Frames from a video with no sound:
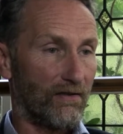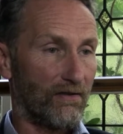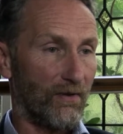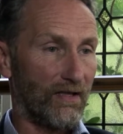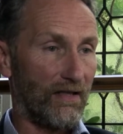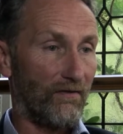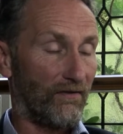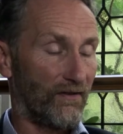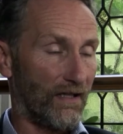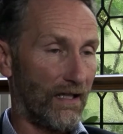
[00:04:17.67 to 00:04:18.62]

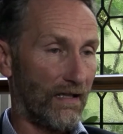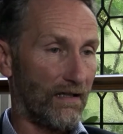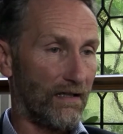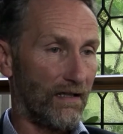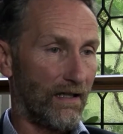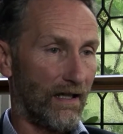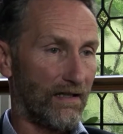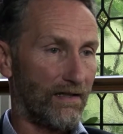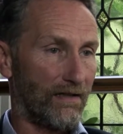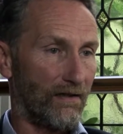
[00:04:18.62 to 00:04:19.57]
2015, and
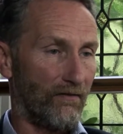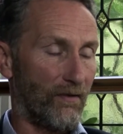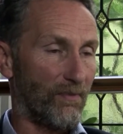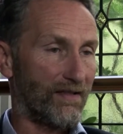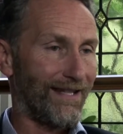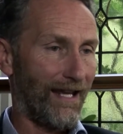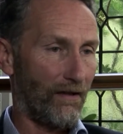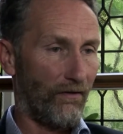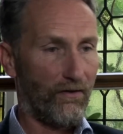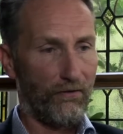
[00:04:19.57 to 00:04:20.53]
it's November
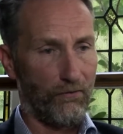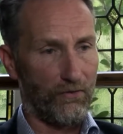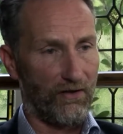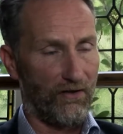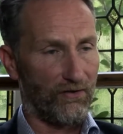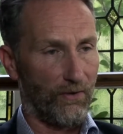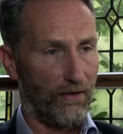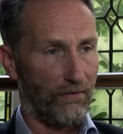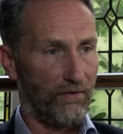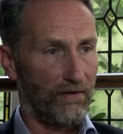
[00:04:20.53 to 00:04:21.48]
10th through to the
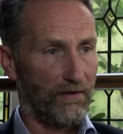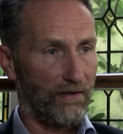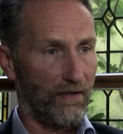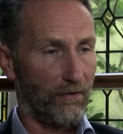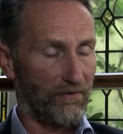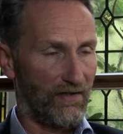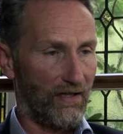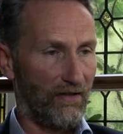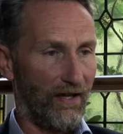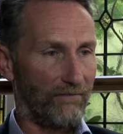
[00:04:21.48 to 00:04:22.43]
12th. Hope to
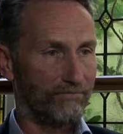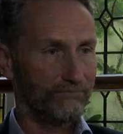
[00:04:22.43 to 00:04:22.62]
see you there.